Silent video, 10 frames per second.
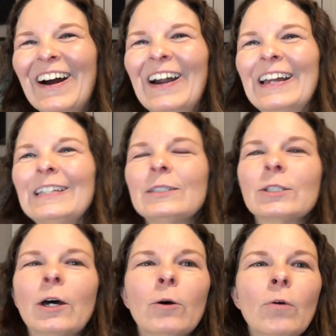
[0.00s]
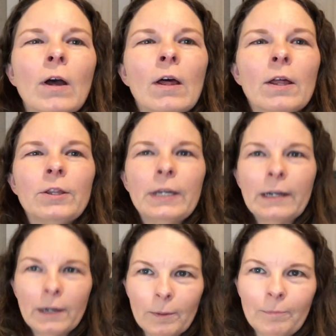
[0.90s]
All right, so the
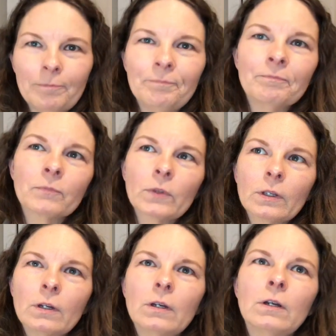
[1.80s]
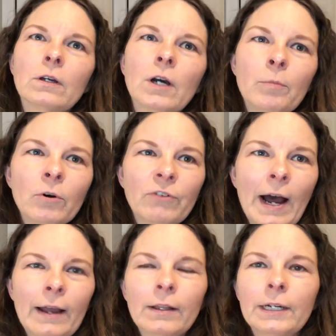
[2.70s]
um, couple of
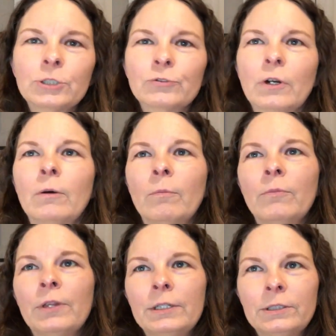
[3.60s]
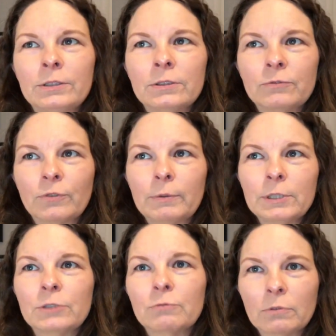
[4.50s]
highlights from these from
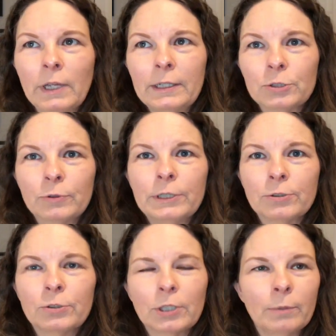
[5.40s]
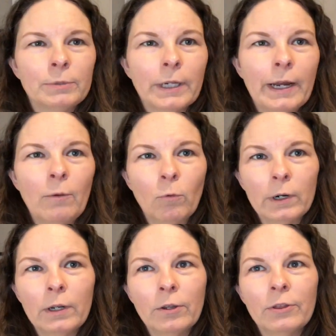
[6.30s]
this latest research update.
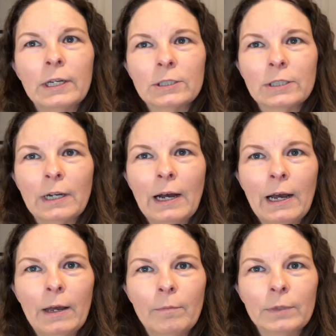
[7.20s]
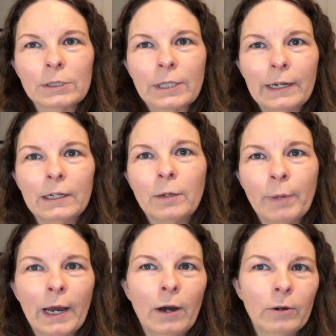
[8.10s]
One of the things that I'm excited
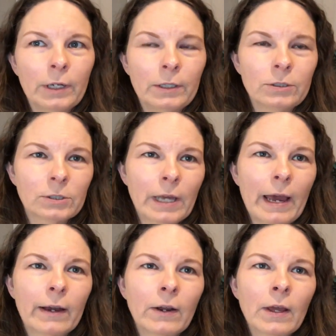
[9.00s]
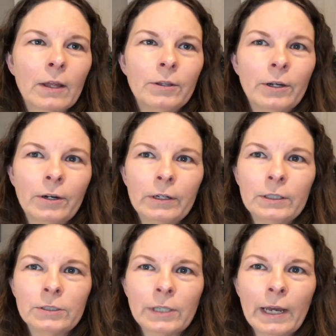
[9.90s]
about is that there
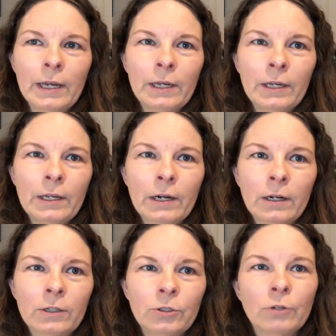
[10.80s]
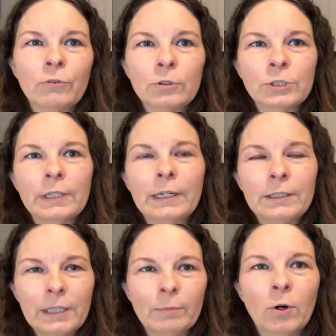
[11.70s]
is a uh, university
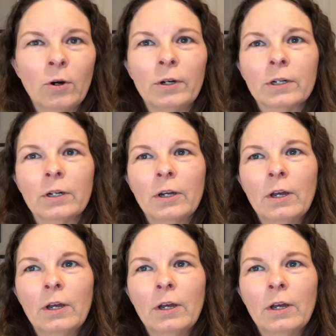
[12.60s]
in Denmark